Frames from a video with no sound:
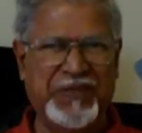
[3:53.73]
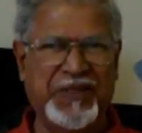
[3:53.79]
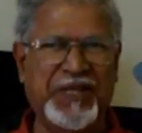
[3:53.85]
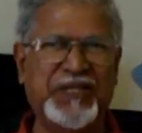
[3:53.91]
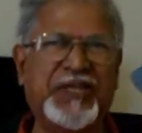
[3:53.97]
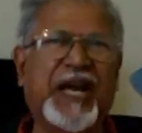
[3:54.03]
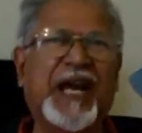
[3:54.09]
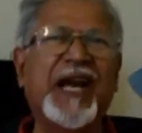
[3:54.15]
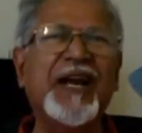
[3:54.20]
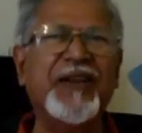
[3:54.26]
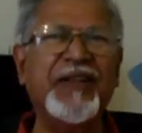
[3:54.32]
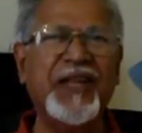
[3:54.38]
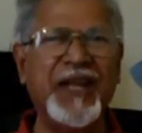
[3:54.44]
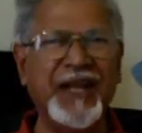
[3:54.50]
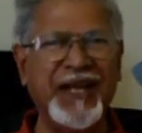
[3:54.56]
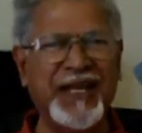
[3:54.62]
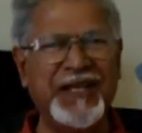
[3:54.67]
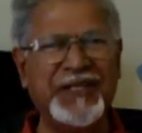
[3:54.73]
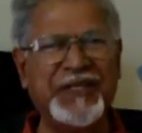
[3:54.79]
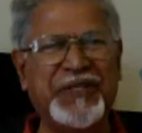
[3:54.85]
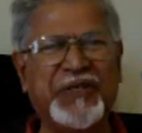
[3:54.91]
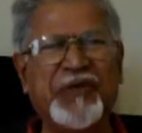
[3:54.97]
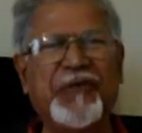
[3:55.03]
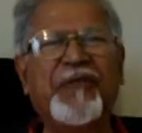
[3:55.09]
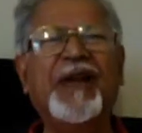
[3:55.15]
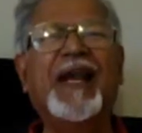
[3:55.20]
The second thing
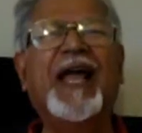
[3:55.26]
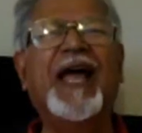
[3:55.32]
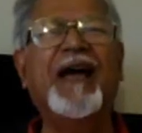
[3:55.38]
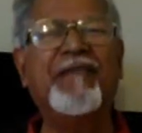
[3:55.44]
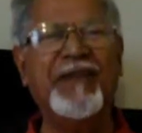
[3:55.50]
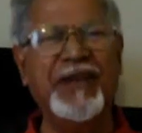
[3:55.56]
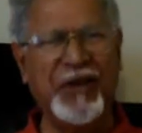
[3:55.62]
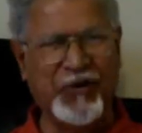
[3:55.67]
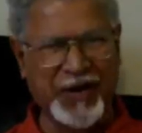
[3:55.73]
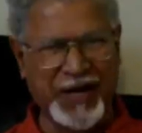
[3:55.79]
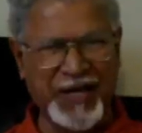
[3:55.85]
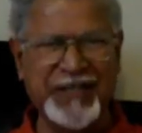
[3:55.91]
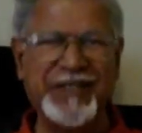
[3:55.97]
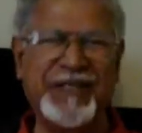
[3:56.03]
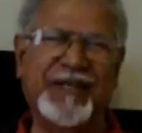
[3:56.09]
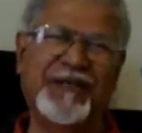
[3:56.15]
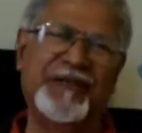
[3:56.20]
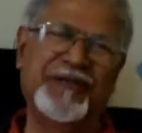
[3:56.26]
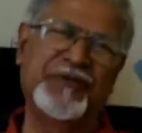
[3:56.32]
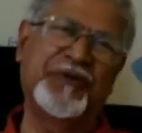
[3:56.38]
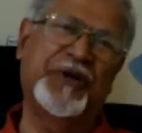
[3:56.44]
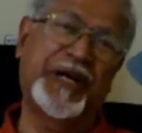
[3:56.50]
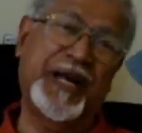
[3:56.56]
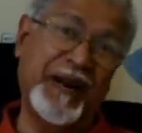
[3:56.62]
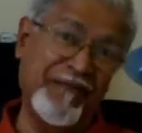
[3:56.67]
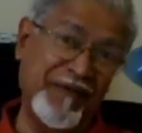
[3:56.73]
is you will have an occasion
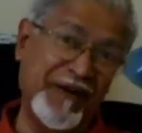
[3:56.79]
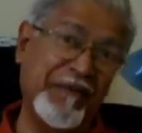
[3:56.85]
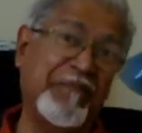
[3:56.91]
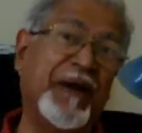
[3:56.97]
to travel